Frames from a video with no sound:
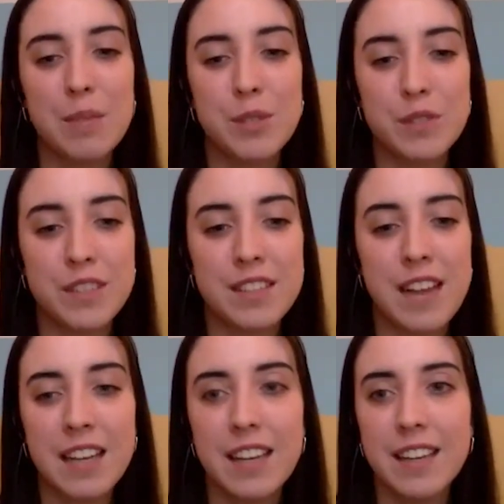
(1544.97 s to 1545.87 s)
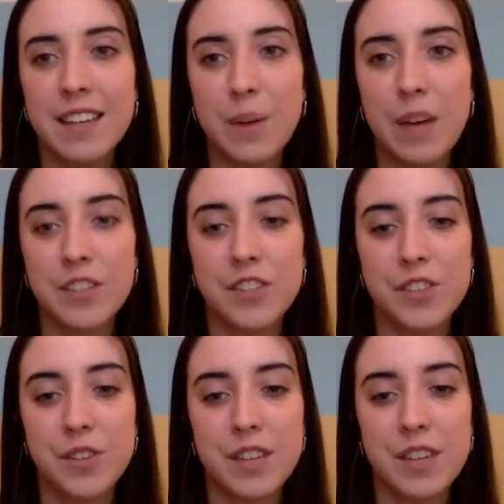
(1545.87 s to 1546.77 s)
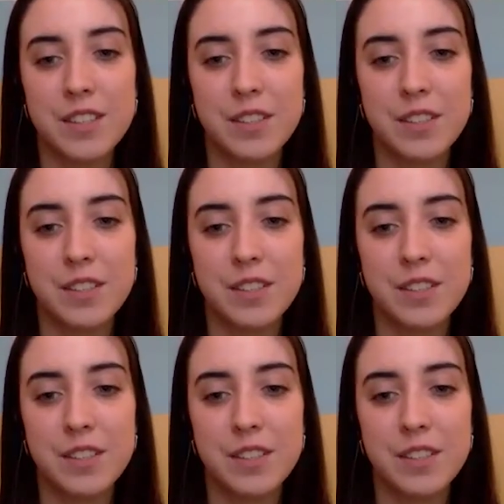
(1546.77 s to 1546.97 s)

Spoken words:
So if there's any questions you can ask,